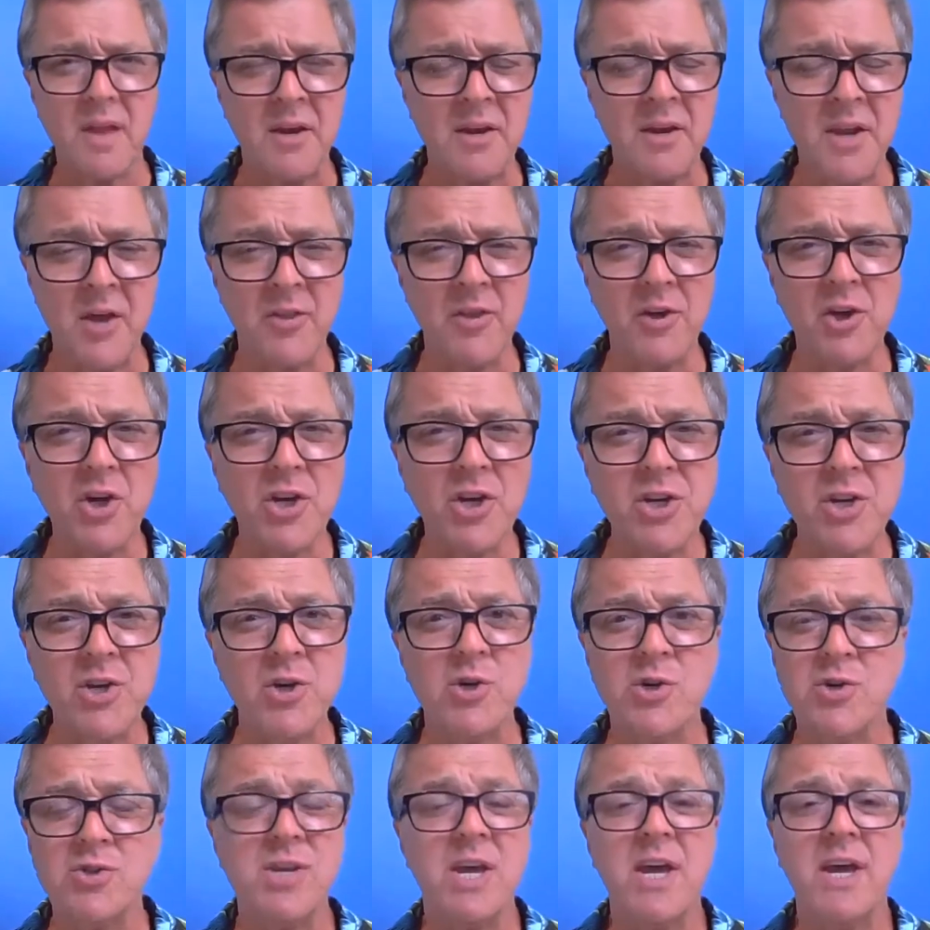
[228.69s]
Now, the good
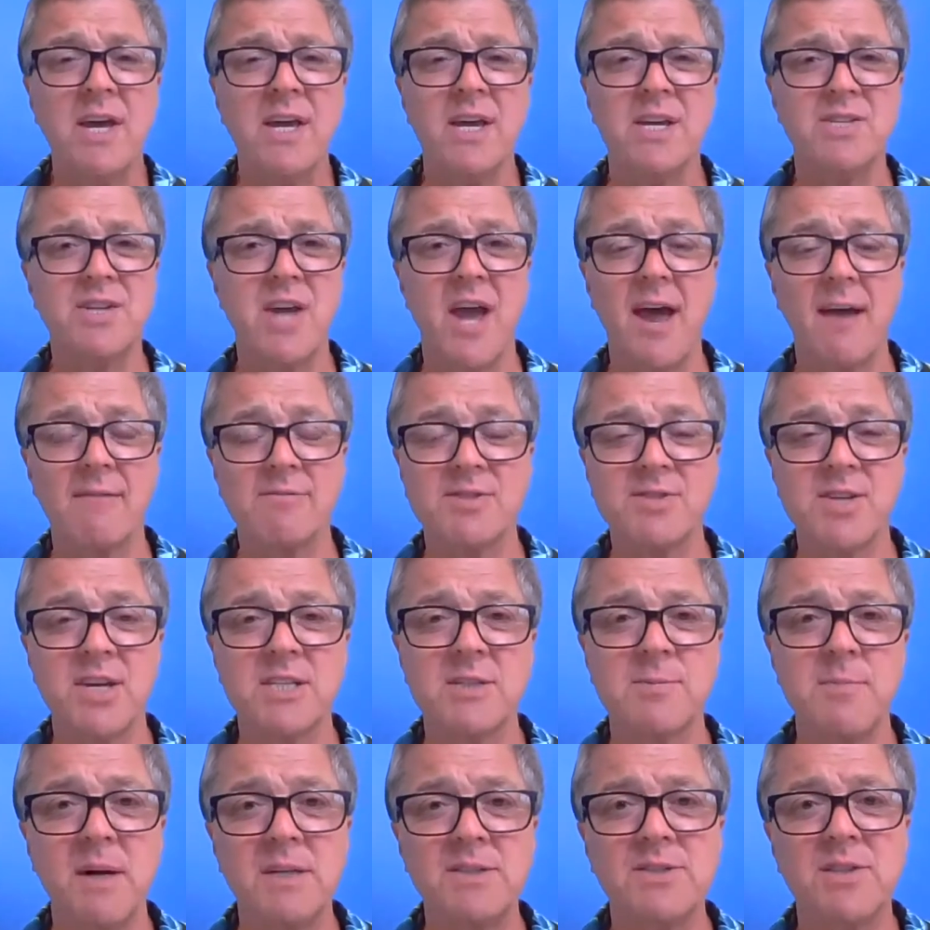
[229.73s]
news is you have
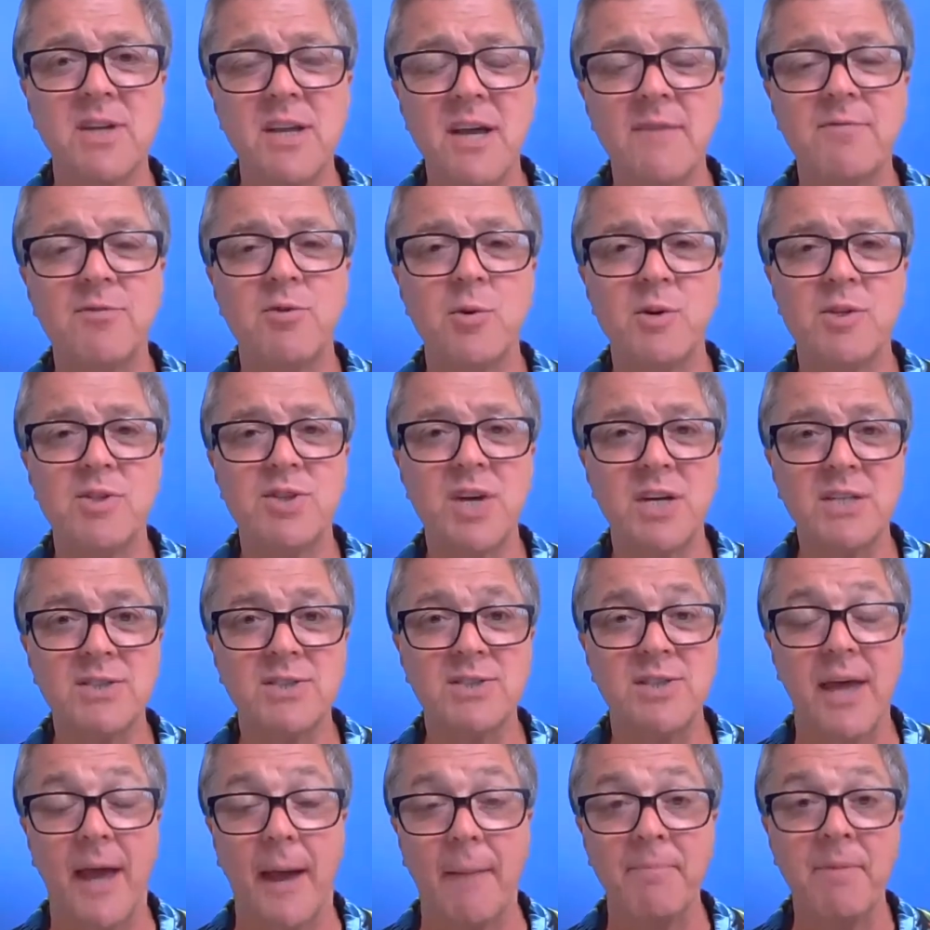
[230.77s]
6 months left to adjust
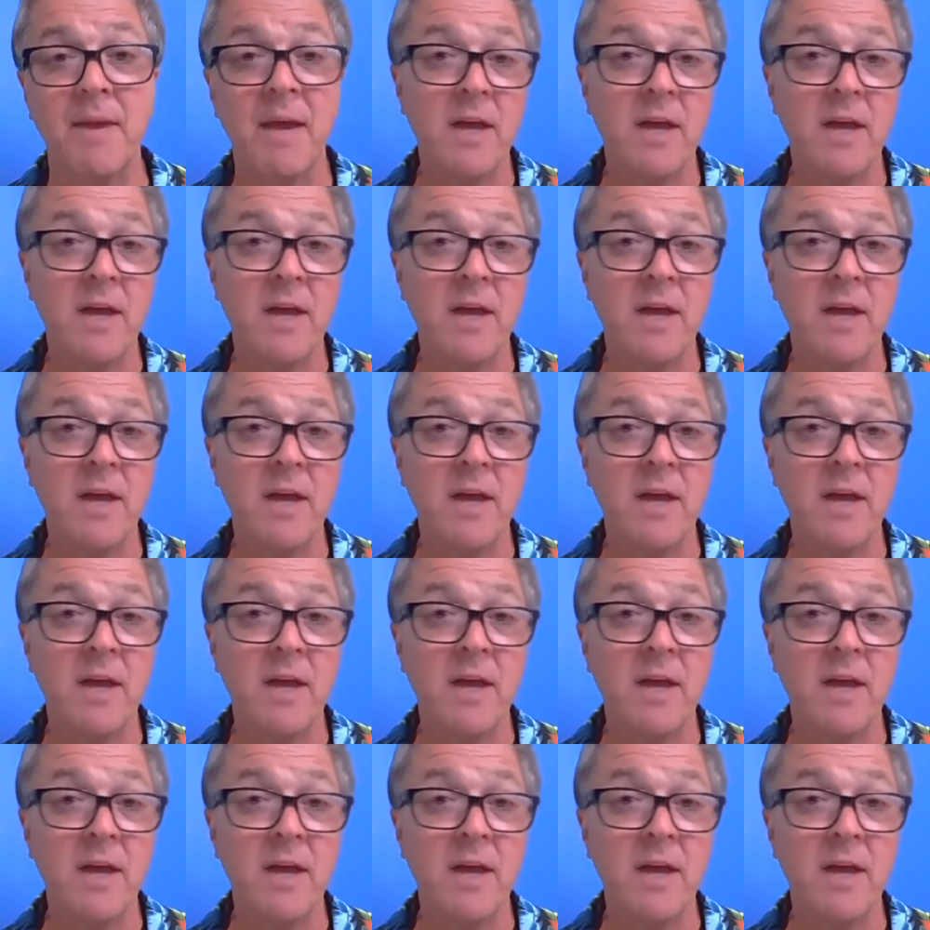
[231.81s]
that.